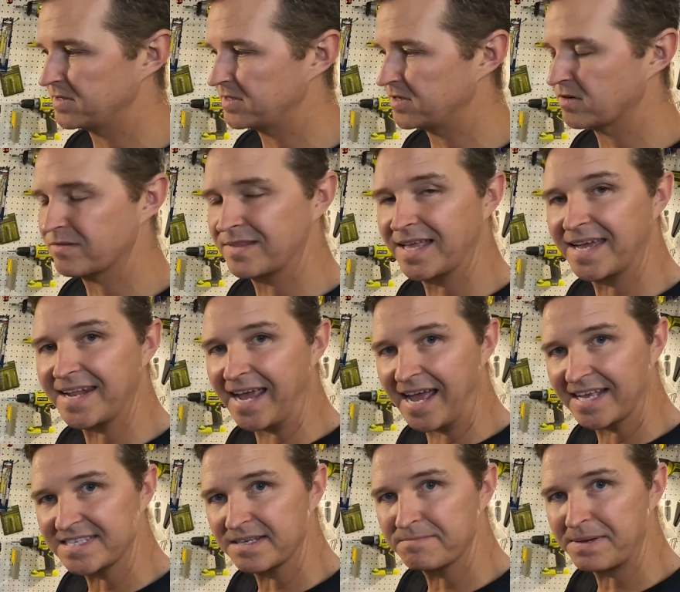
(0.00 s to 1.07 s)
your lead
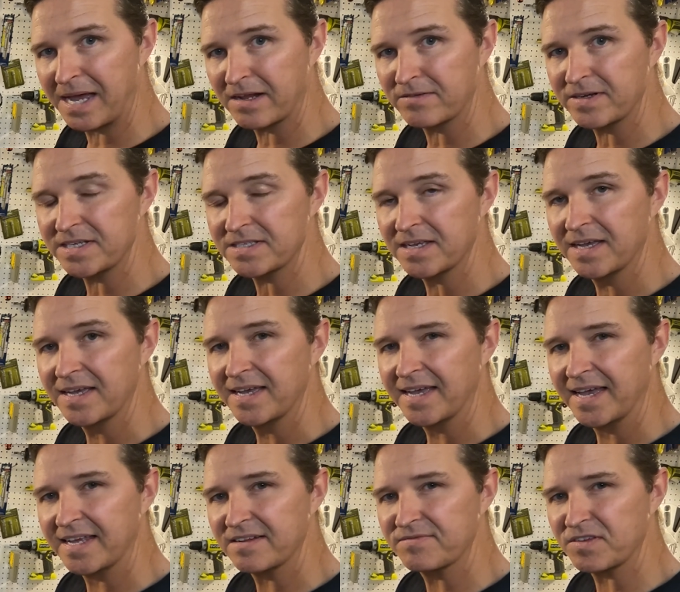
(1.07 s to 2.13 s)
acid batteries
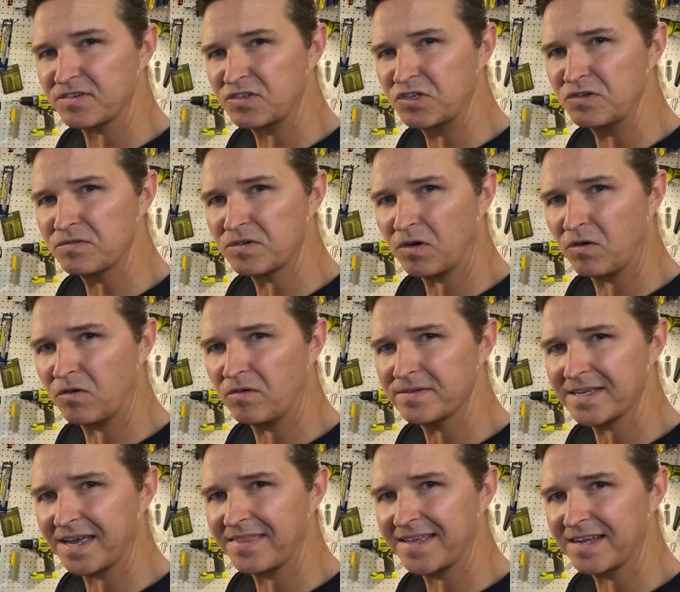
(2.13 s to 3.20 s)
and if they're too
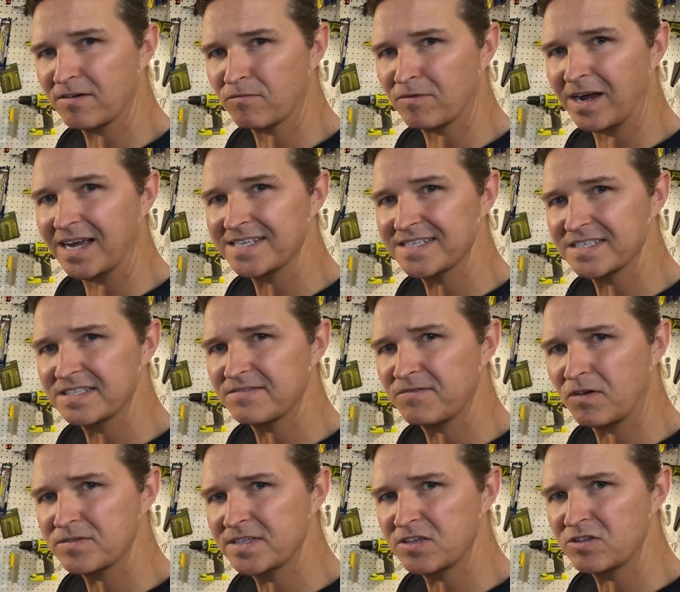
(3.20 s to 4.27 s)
cold, I think it rises the
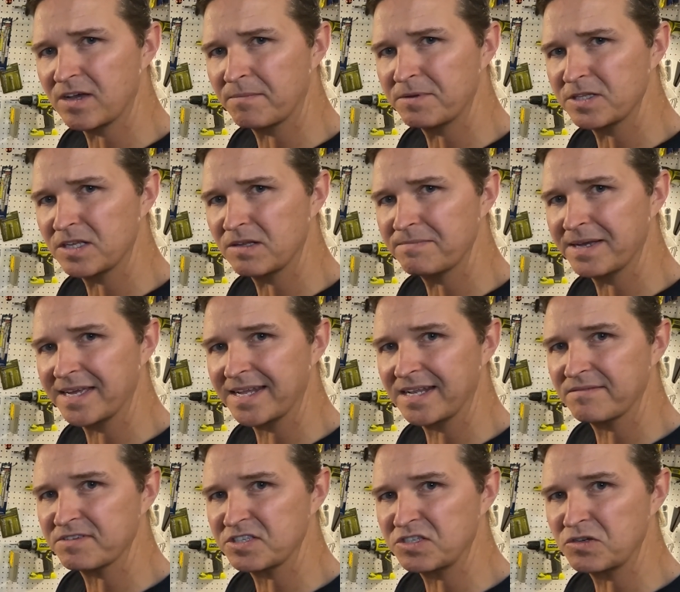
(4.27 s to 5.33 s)
voltage up a little bit.
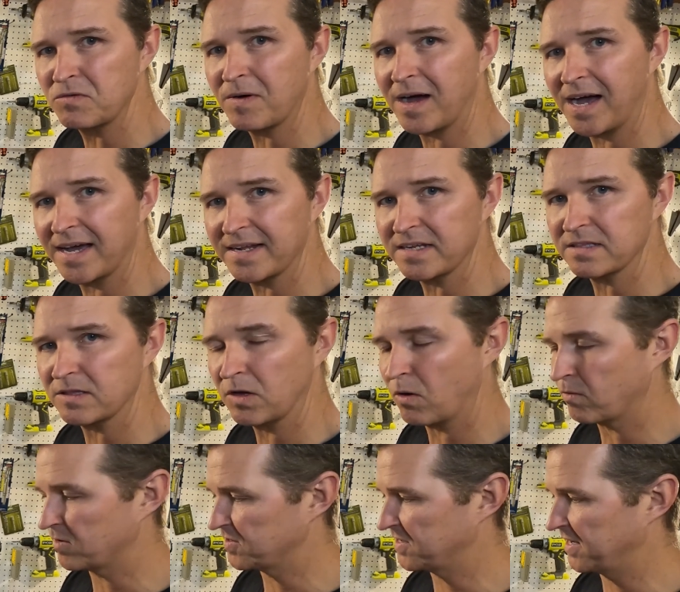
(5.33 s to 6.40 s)
And if it's too hot, it
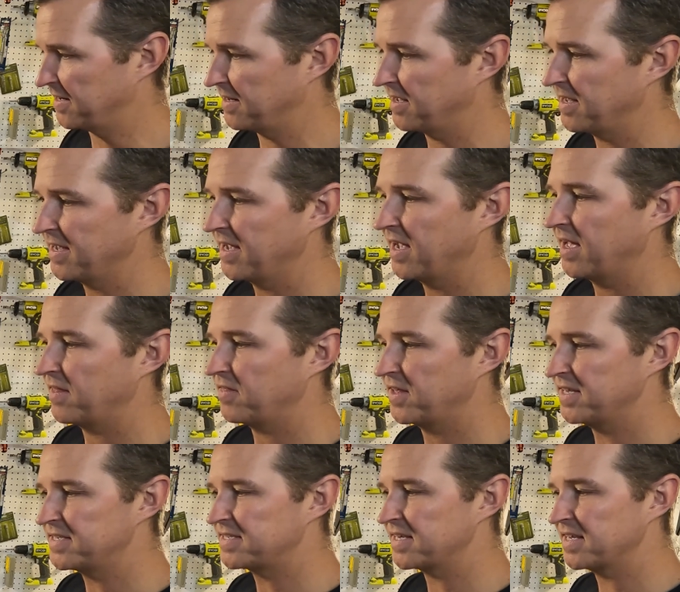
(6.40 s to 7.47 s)
lowers it.
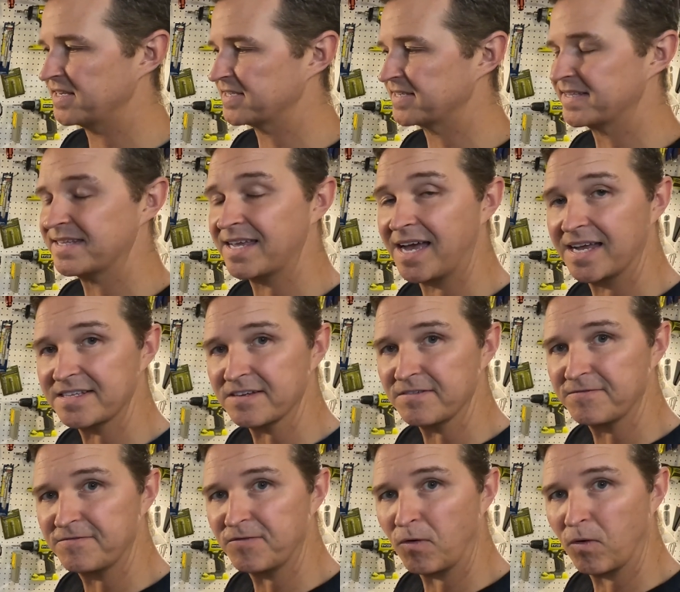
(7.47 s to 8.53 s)
This is
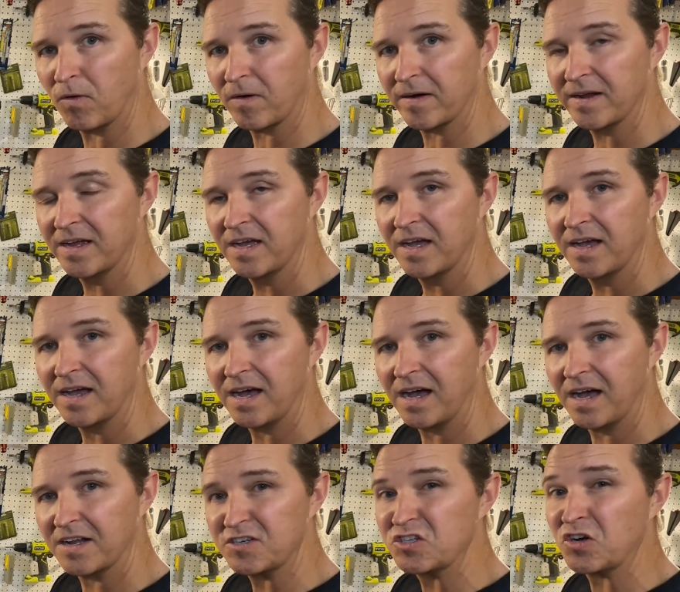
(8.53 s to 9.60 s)
not for
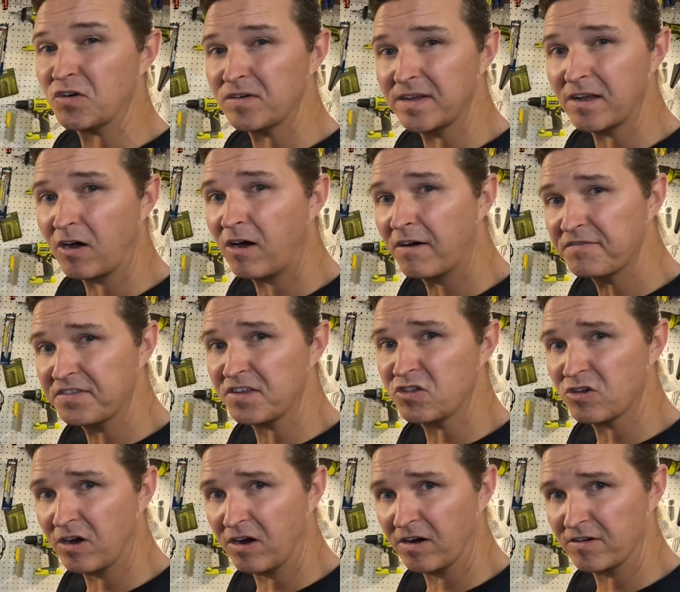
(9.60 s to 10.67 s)
uh, turning off the
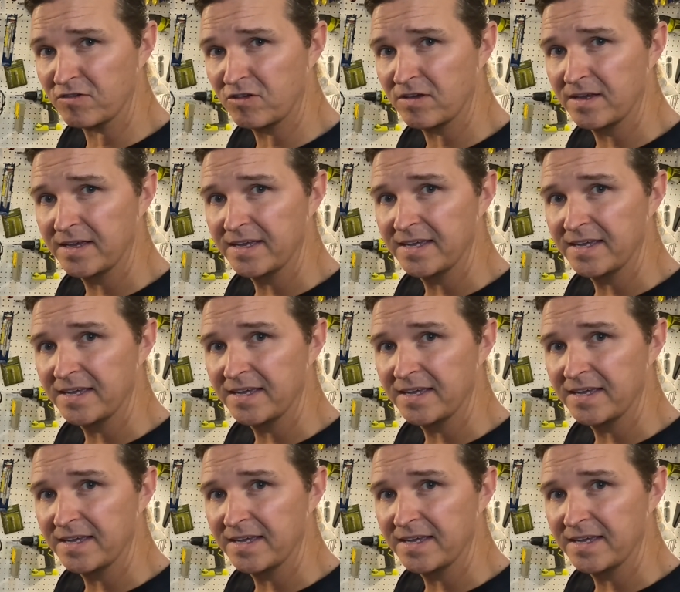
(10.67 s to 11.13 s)
charge